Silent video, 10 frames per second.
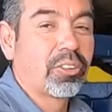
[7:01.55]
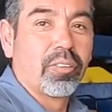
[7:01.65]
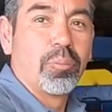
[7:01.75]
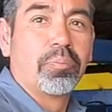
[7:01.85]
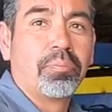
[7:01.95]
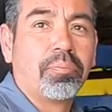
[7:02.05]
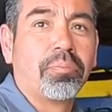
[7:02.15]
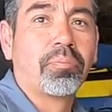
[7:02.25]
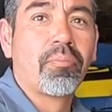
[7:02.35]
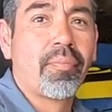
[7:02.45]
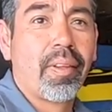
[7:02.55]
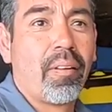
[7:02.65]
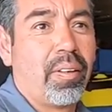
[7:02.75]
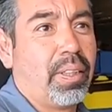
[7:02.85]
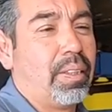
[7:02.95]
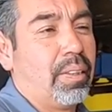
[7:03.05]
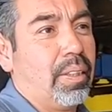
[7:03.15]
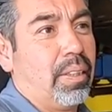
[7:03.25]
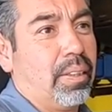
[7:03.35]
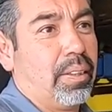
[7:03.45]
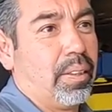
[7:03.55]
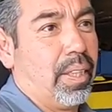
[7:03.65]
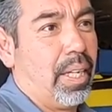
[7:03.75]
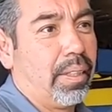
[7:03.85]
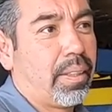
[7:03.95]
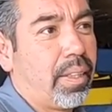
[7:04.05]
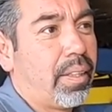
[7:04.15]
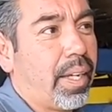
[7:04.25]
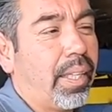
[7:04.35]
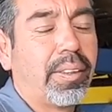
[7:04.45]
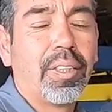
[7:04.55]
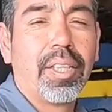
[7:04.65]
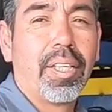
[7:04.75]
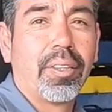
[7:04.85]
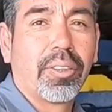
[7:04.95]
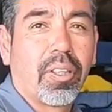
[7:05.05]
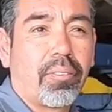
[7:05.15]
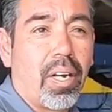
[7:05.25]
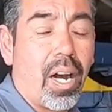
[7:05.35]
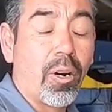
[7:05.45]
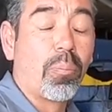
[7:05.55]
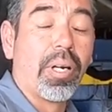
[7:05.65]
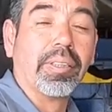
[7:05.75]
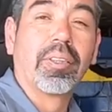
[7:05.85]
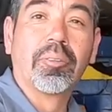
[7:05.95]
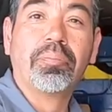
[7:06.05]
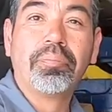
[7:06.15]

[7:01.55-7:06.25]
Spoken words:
did you know? You know, where did you get the knowledge? I did 18 years of auto parts.